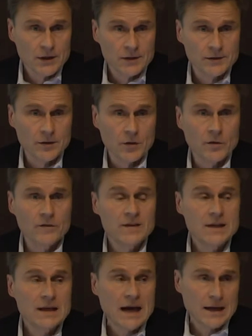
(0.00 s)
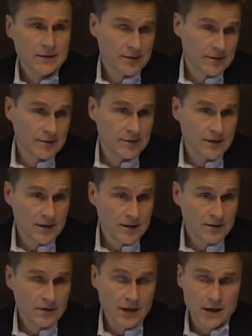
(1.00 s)
so we license
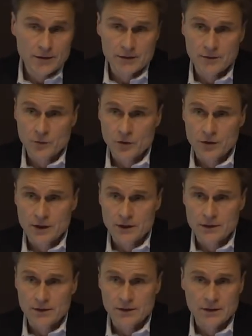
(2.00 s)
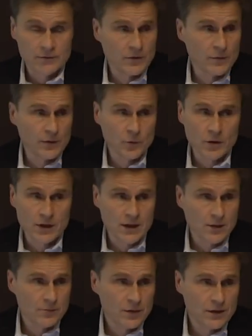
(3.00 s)
in, we license products in from smaller
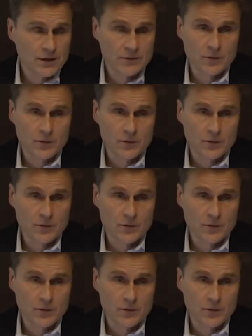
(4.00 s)
companies,